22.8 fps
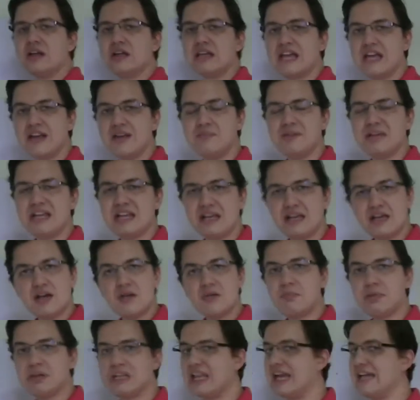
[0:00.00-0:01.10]
Can
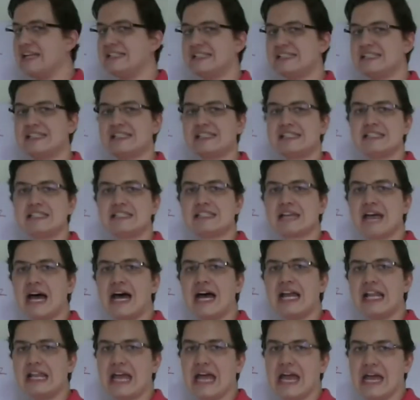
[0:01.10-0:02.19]
be places in
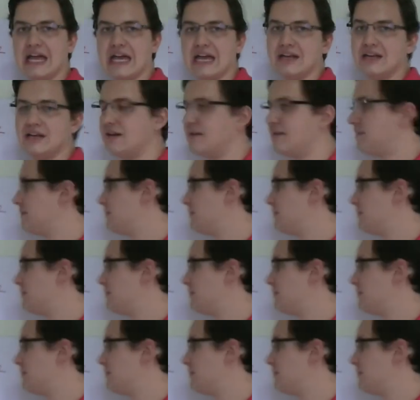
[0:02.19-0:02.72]
Thailand.